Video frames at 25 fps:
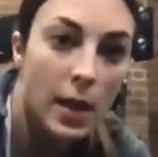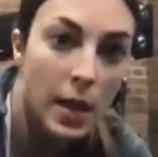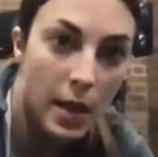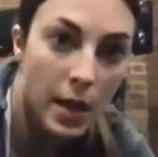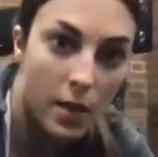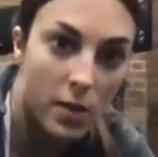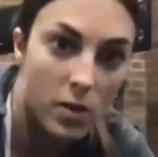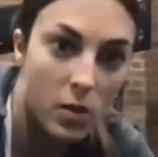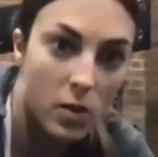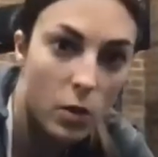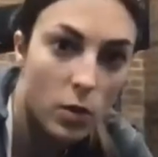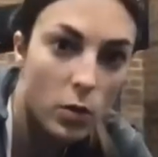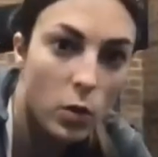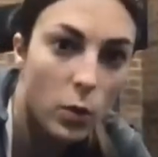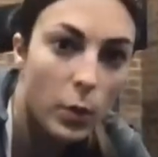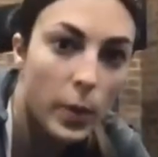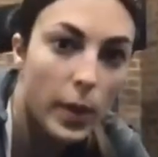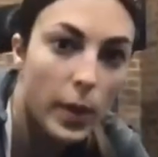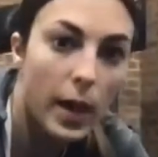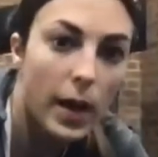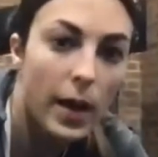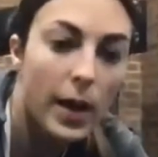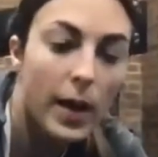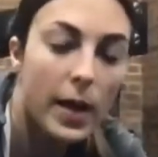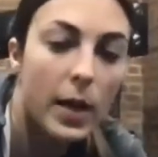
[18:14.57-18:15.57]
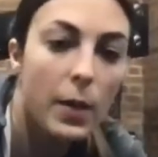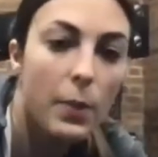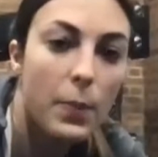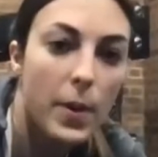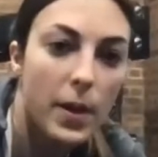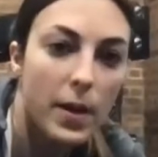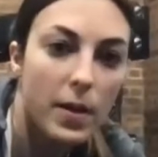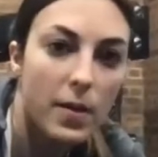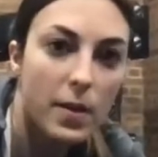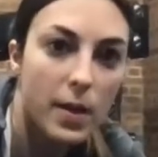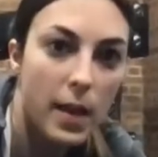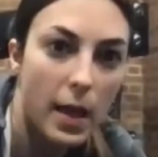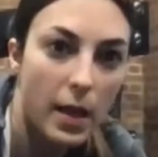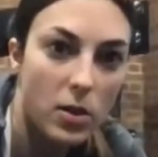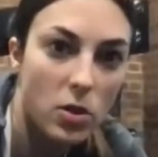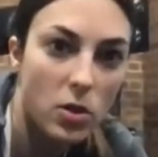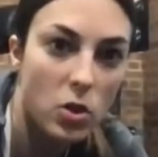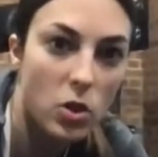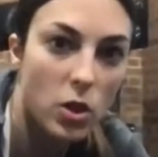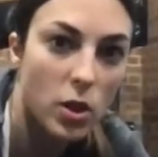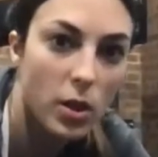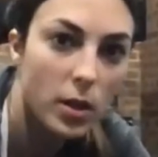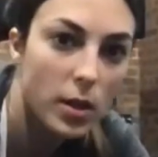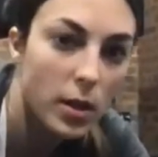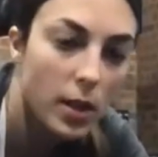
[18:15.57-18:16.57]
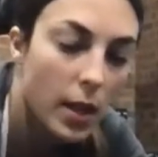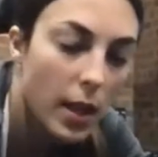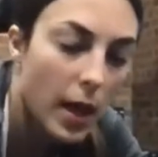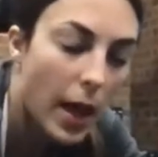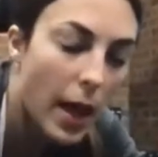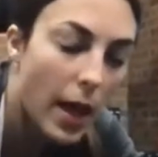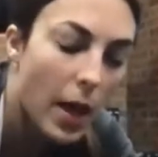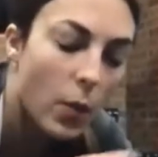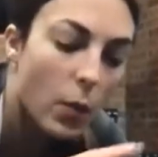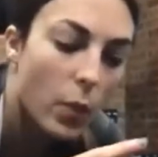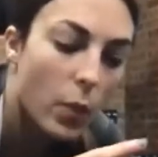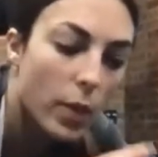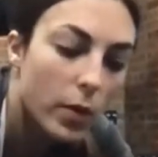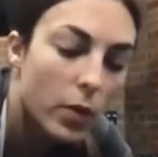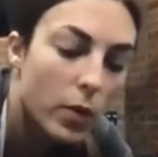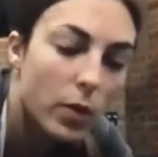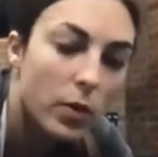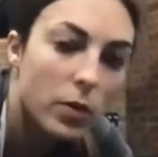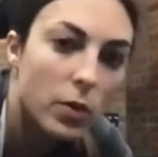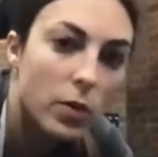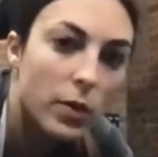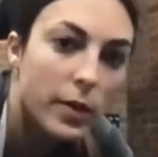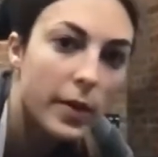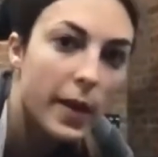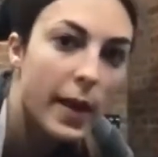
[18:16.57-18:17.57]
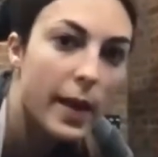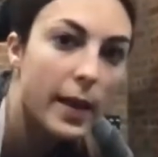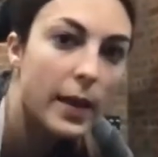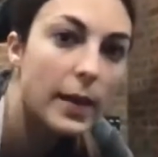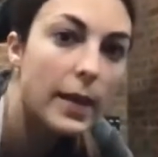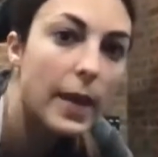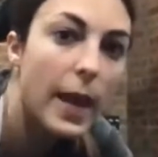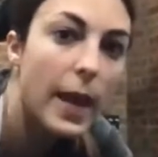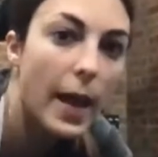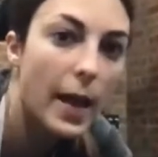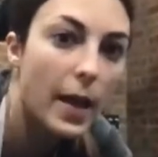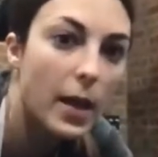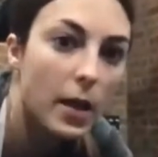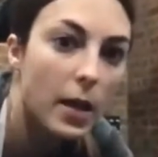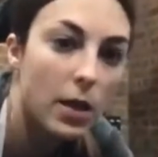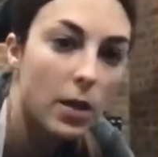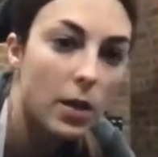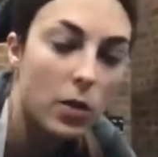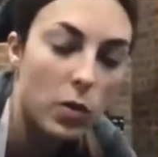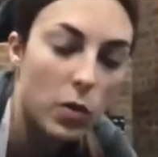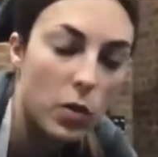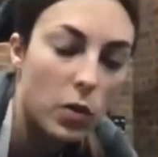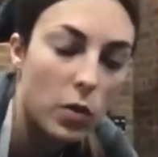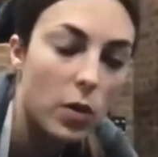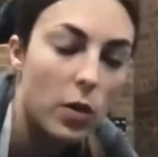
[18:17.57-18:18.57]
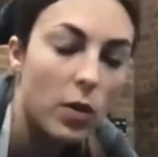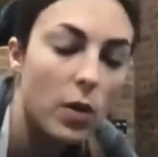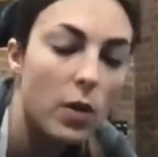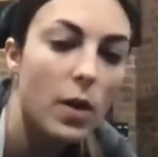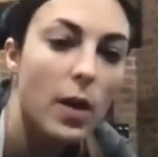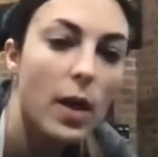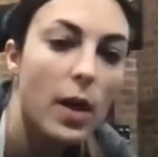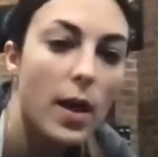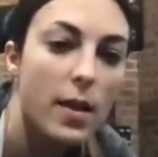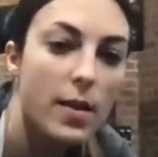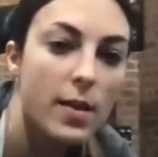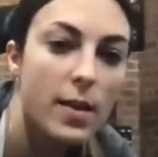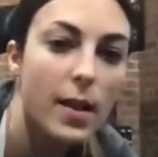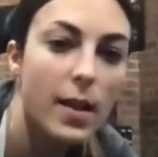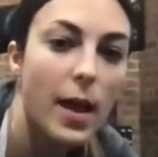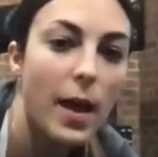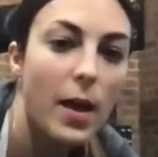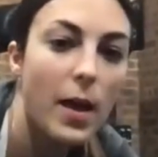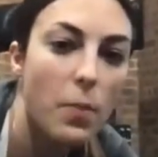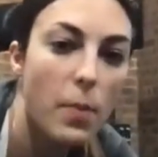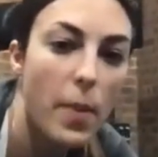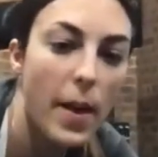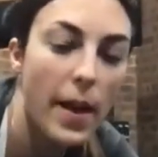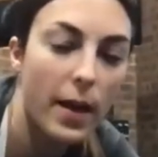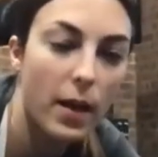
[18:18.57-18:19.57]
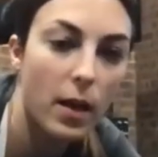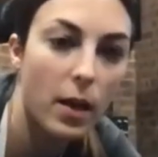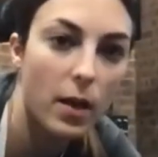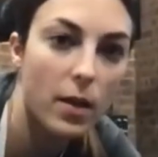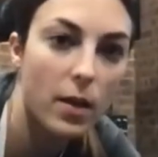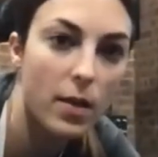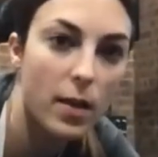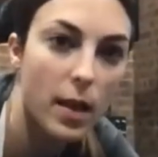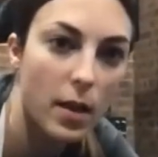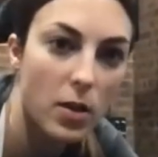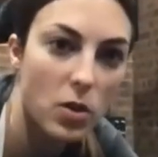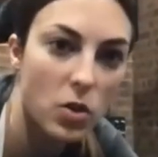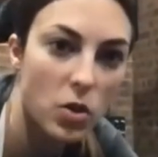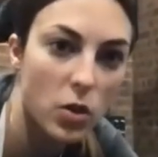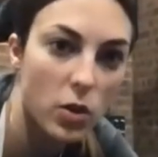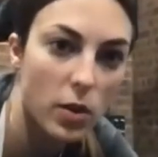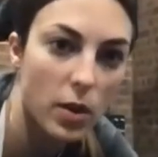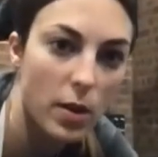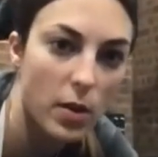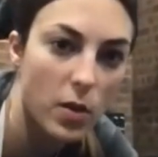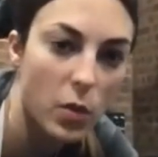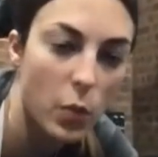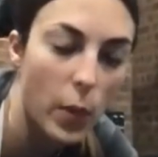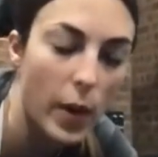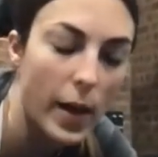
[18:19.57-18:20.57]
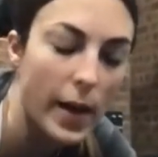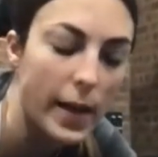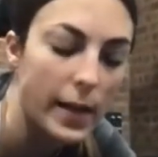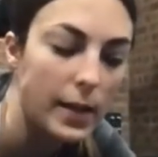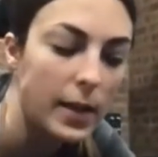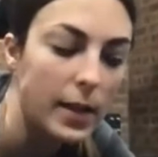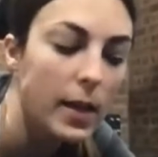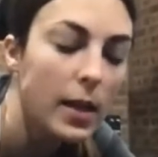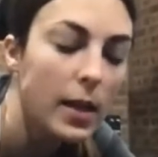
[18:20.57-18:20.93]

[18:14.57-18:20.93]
It's going to be a hip extension, and we're going to take that into a slide back extension as well.